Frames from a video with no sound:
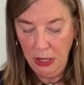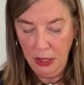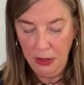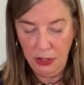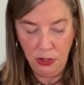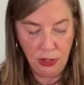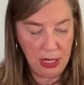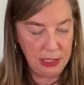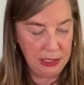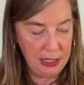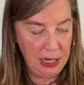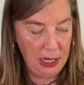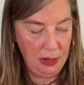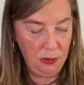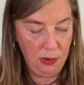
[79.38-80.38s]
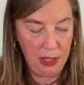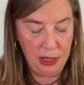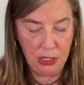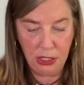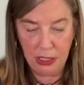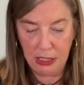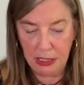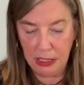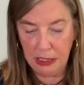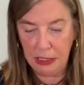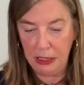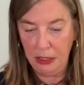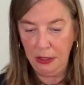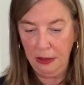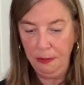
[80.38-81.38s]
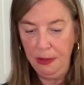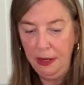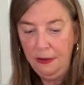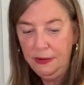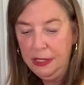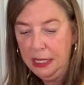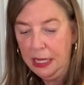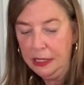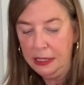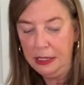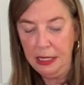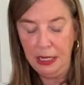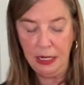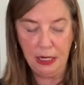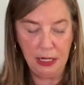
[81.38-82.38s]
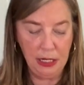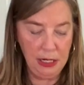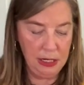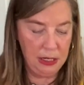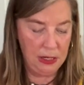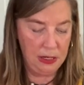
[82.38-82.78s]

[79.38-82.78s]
the dressing with just this little bit of zest here.